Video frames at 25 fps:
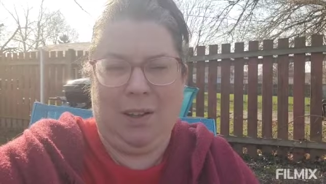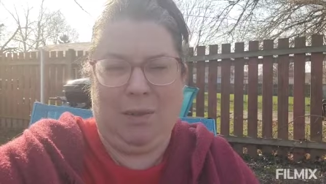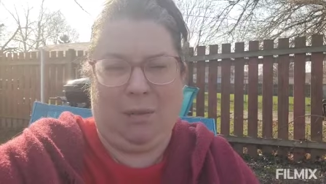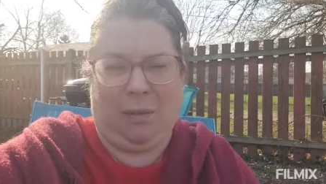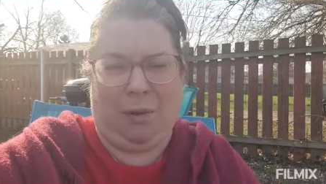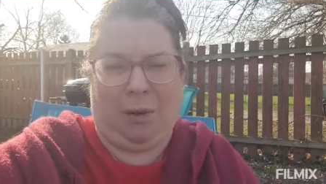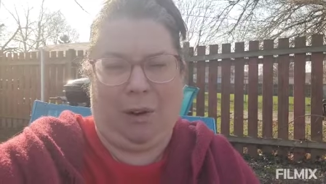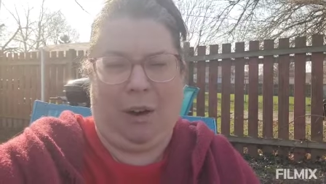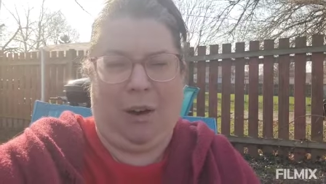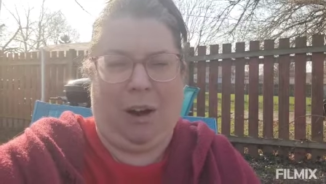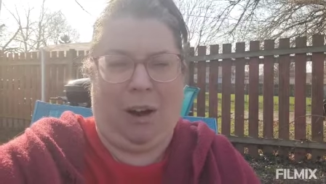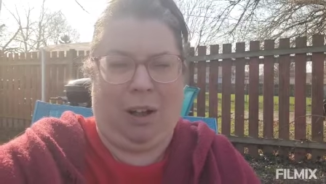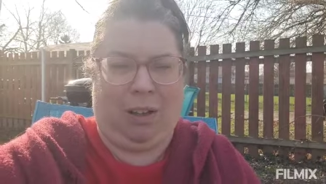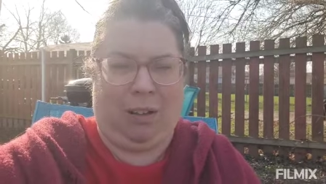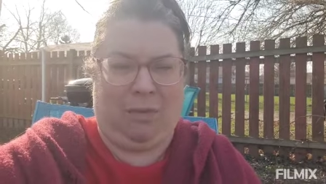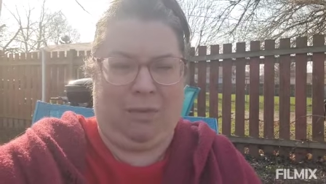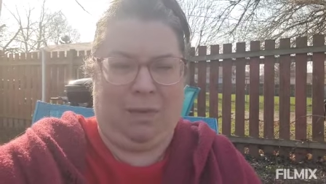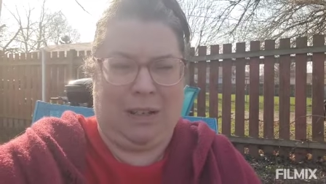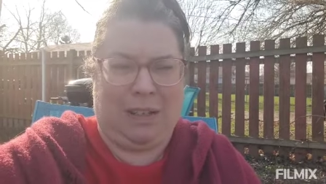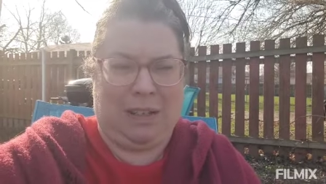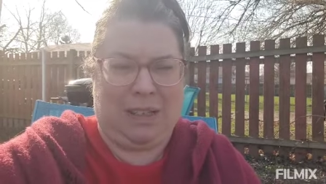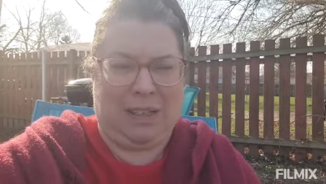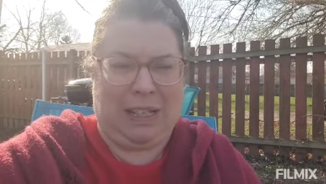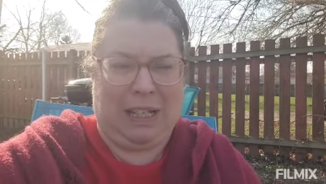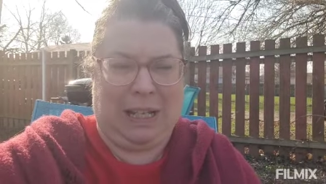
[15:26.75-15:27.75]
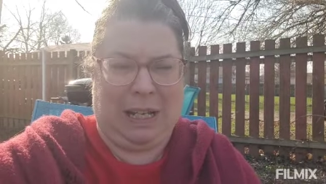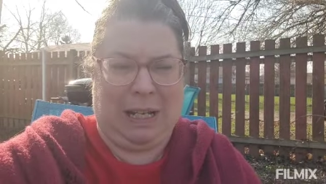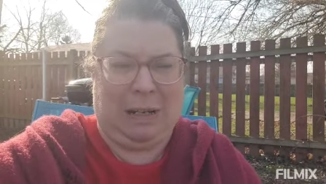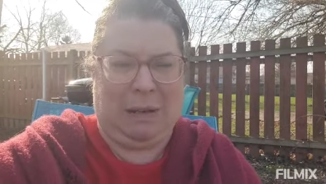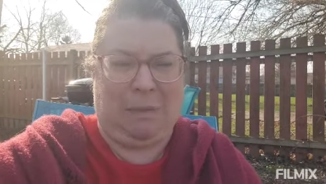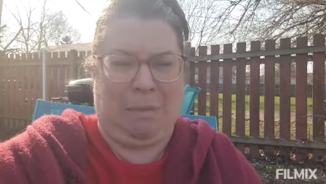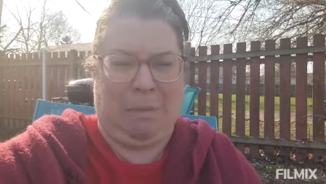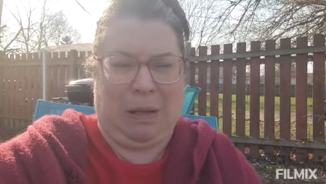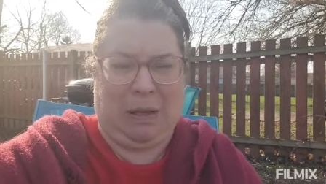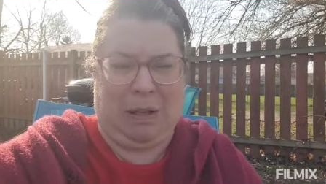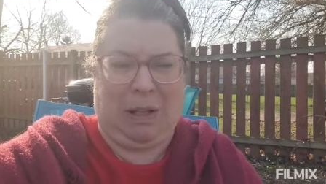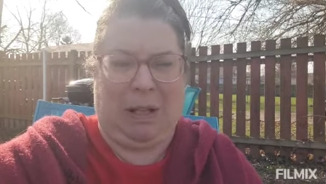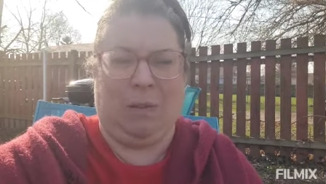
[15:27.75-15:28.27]
for all of us to get
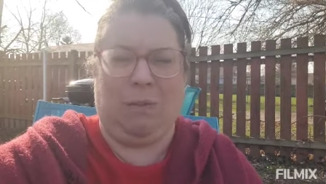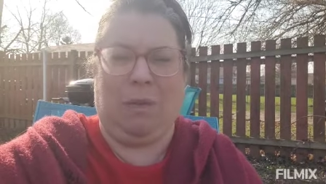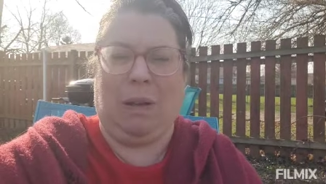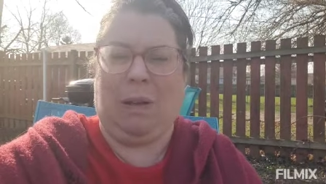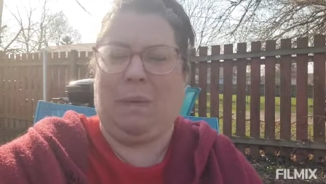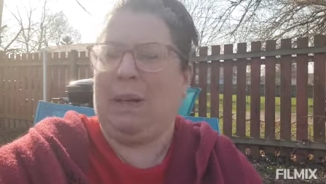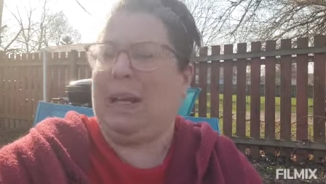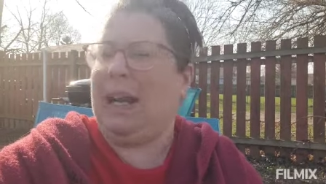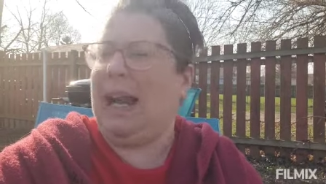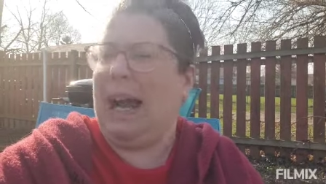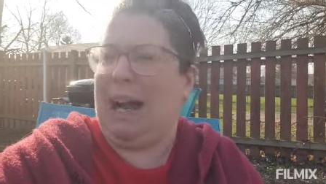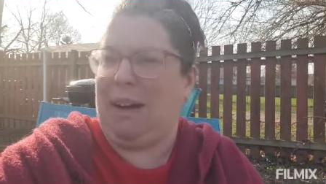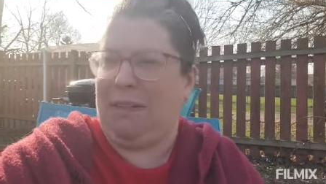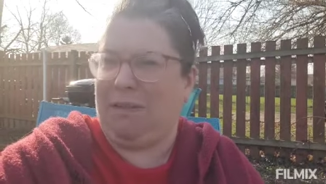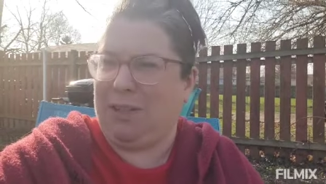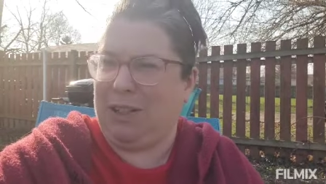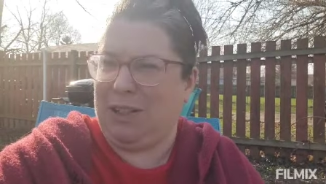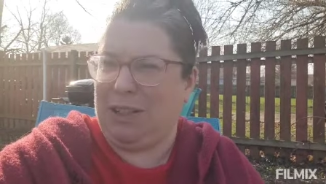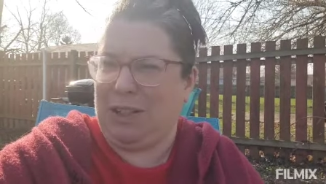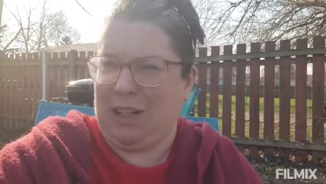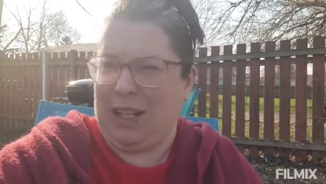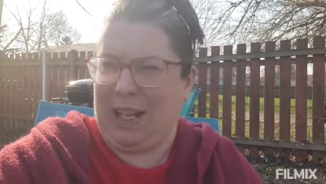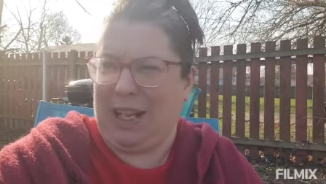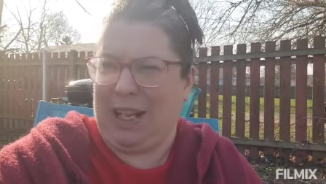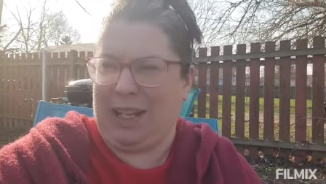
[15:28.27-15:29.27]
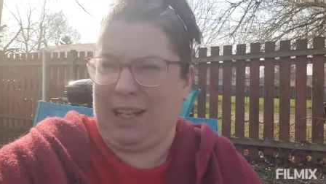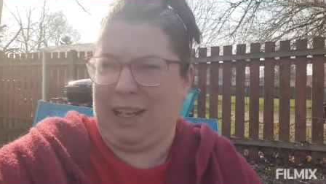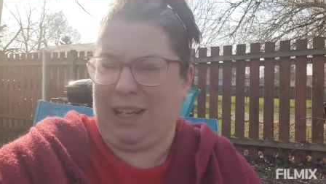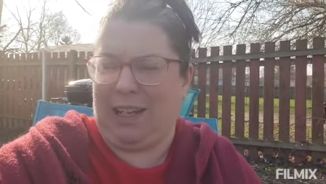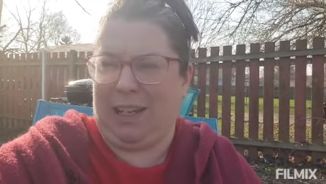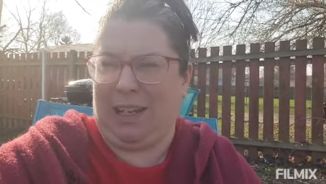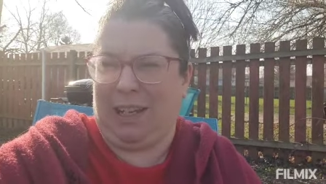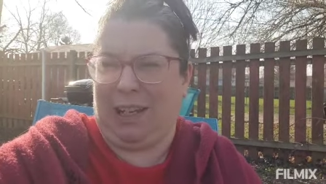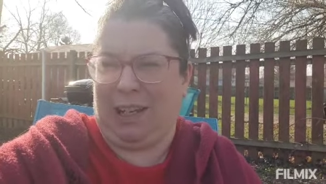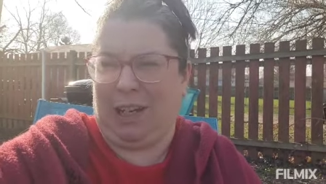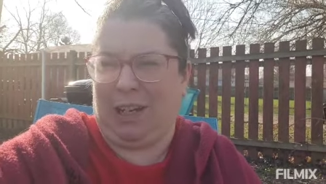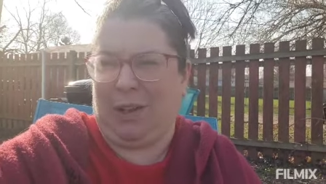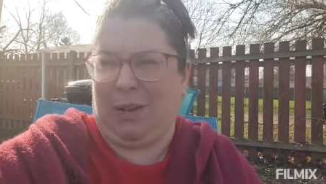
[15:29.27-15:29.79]
a meal and we would have to like
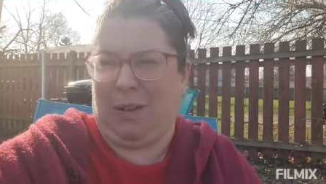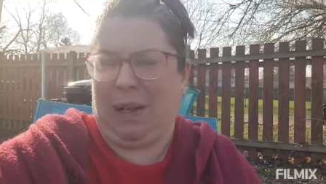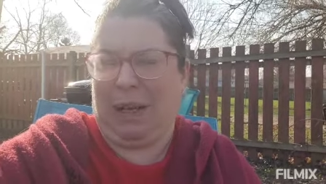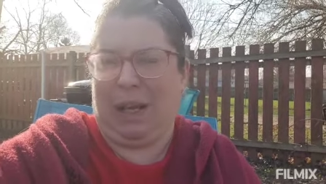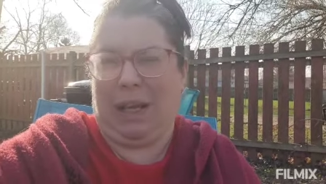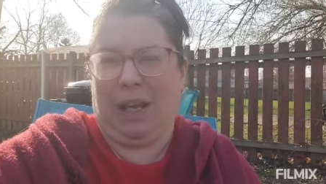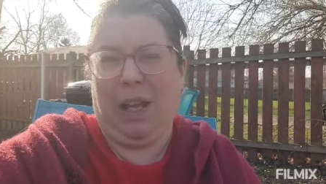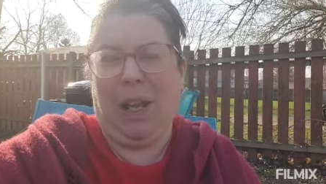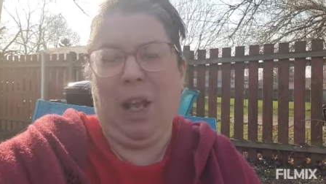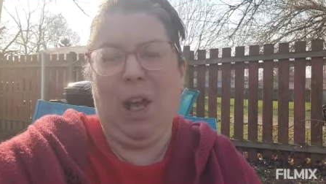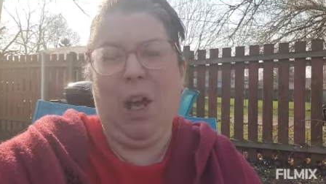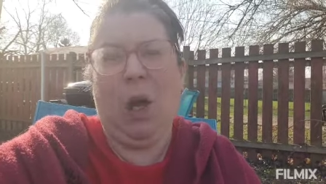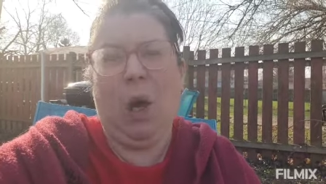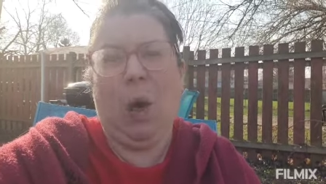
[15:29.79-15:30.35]
you know like